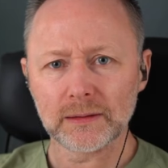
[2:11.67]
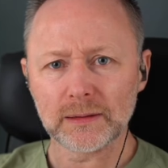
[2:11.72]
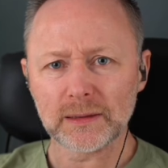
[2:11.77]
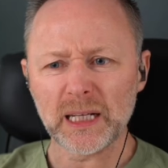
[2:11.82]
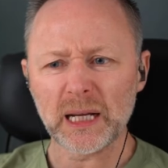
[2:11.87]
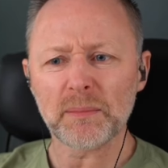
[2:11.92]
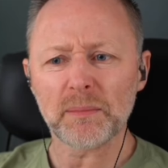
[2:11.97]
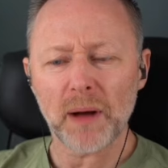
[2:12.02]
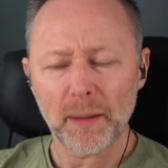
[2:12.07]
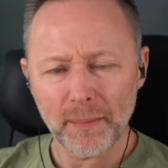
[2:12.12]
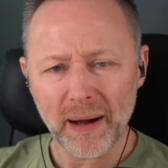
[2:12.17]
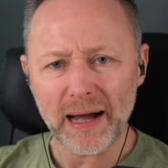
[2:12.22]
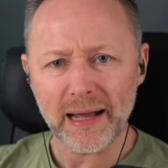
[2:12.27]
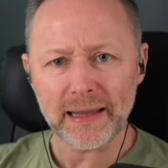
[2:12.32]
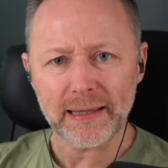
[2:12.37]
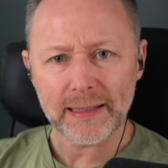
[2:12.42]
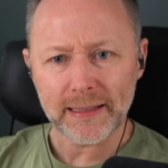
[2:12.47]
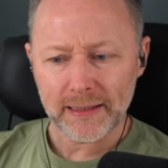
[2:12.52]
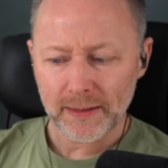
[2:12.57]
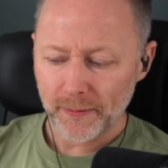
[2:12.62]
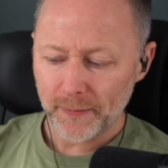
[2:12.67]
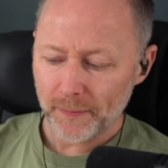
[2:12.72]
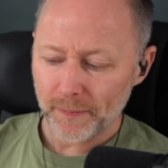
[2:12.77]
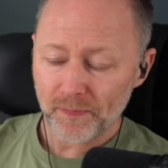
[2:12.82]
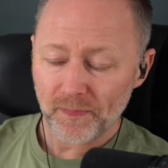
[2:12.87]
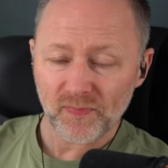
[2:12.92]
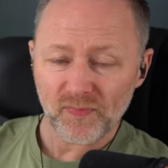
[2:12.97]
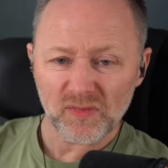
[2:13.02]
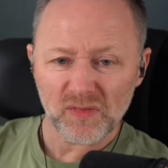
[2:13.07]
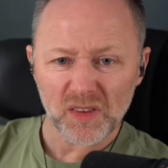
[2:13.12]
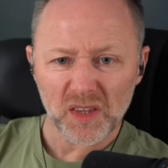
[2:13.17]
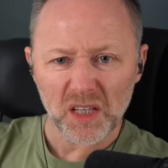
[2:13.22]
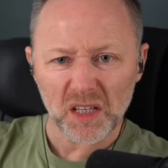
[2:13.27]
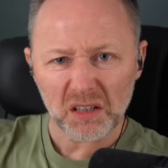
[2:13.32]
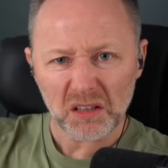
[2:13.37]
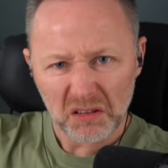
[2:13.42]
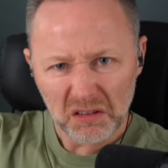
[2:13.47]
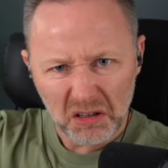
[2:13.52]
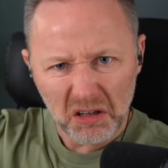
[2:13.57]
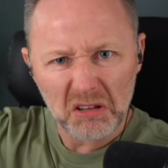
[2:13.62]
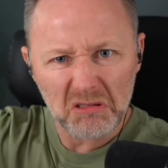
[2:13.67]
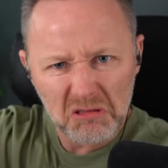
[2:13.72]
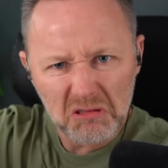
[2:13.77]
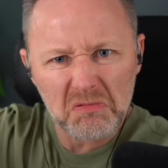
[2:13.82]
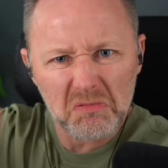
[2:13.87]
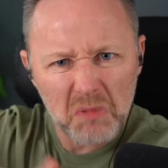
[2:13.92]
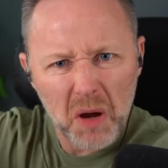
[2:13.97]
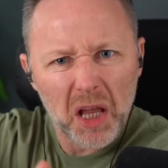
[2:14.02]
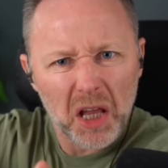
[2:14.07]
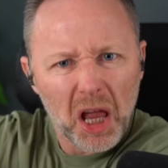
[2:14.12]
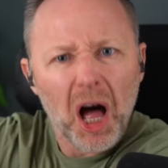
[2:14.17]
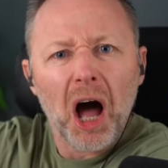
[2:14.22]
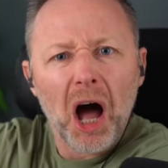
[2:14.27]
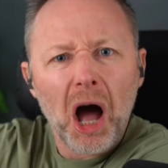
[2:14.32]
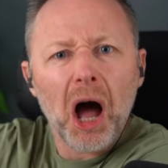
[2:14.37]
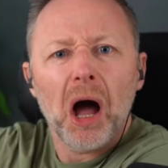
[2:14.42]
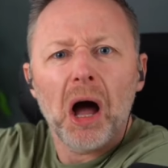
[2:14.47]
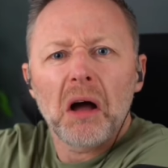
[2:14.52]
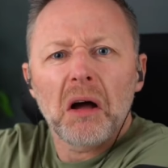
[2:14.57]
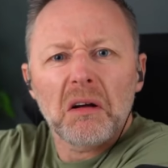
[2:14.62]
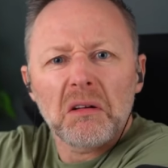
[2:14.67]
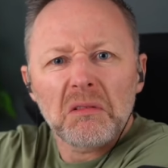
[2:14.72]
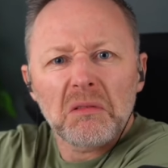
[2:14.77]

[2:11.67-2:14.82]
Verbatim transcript: All right, my man. And they went like that.